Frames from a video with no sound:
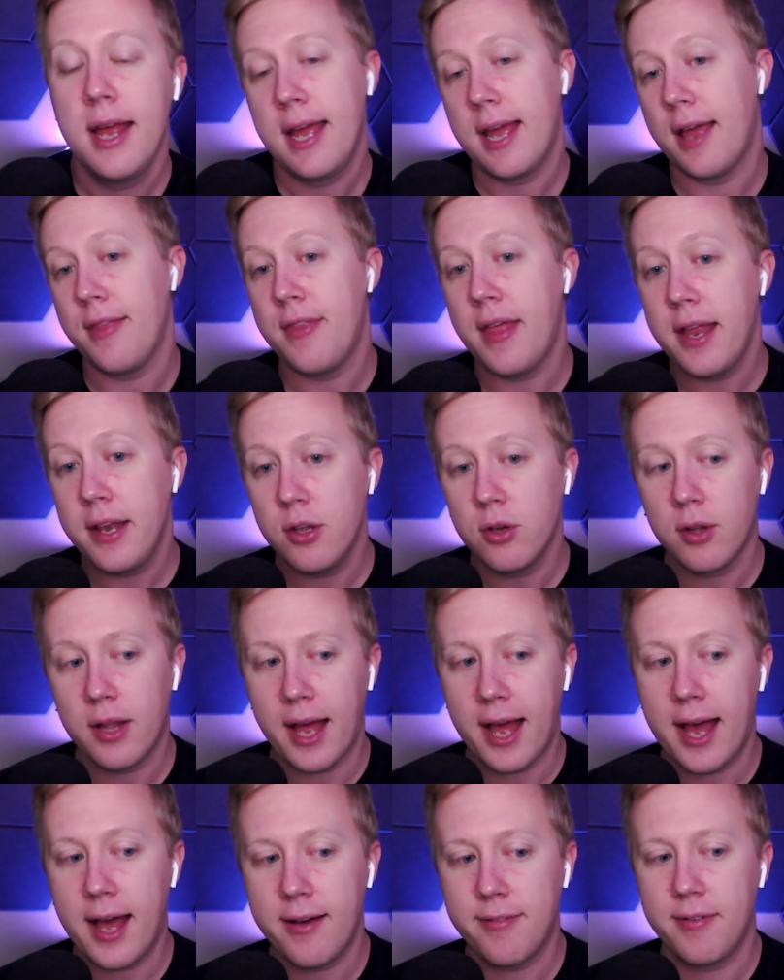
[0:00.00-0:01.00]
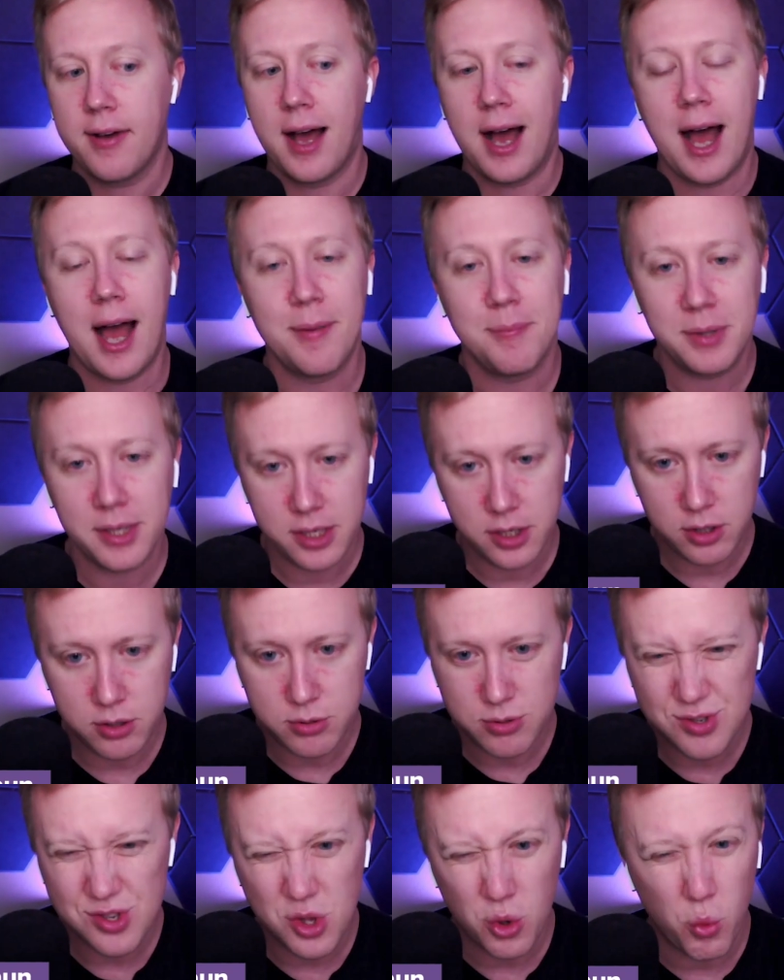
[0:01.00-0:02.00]
And then you'll have I'm going to
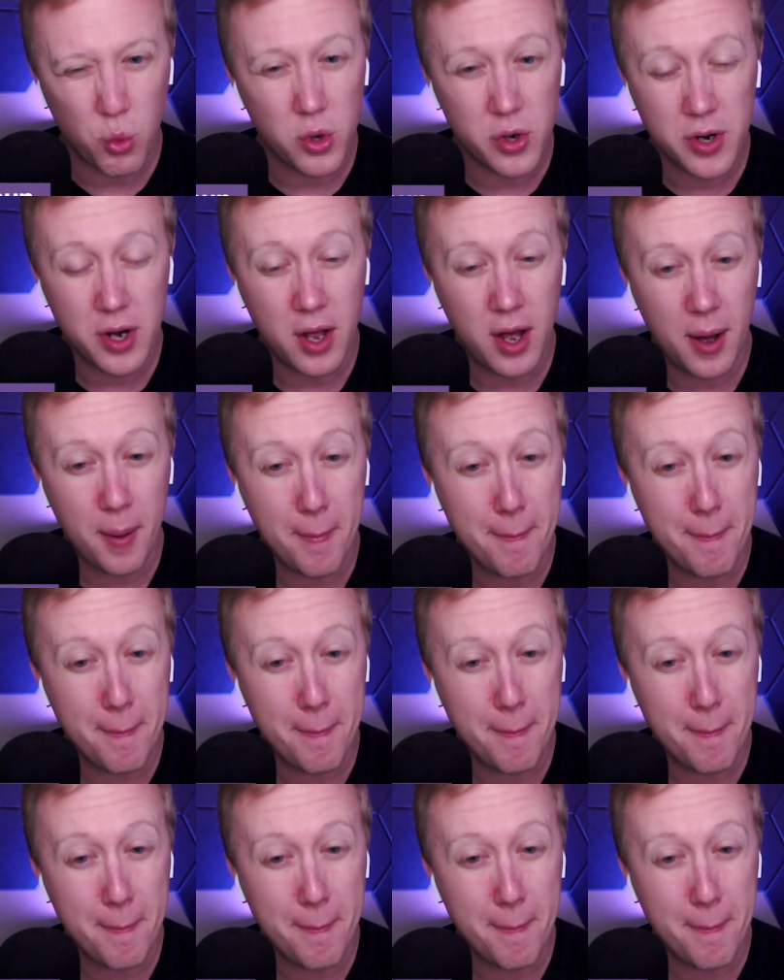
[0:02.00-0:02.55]
use the word a